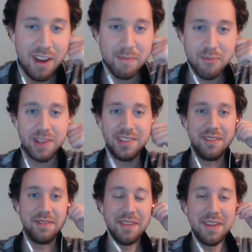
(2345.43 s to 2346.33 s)

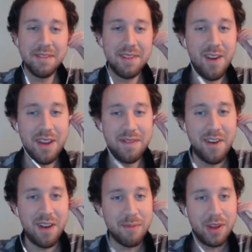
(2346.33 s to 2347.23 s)
impressive. Very,
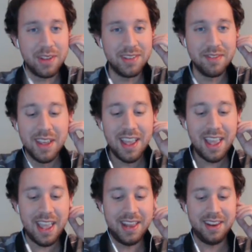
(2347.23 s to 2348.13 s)
very impressive.
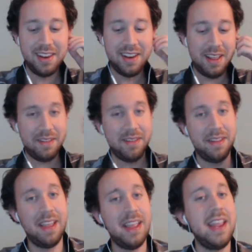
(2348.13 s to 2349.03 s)
And
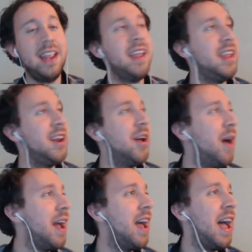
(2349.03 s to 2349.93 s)

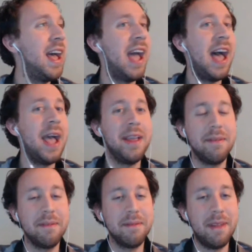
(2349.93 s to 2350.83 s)

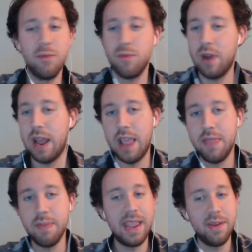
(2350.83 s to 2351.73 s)
I
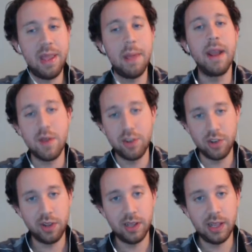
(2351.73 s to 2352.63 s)
in my
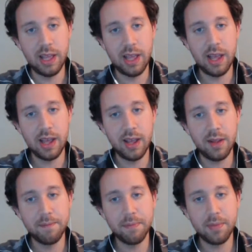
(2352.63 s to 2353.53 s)

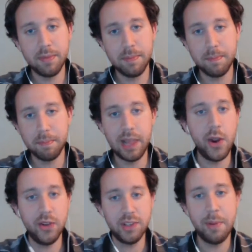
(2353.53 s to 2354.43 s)
original
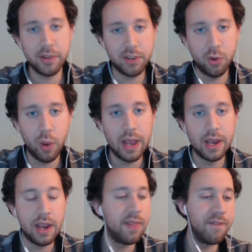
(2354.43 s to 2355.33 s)
players to pick to
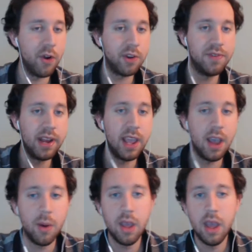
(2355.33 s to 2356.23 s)
win in the first
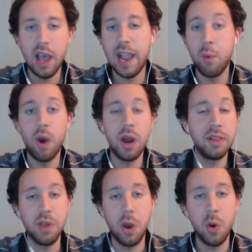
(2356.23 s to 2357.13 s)
video, I
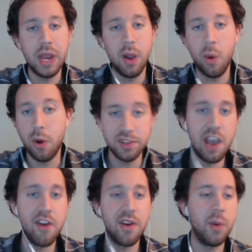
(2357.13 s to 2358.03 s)
wanted Tony or
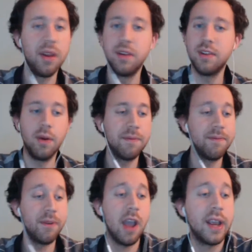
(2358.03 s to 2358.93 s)
Sarah to win. So
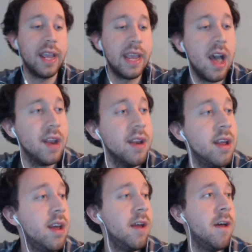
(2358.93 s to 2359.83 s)
for Cagayan, I
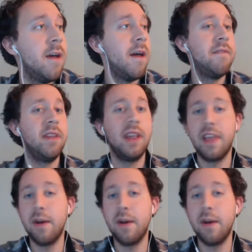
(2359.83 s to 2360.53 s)
feel like that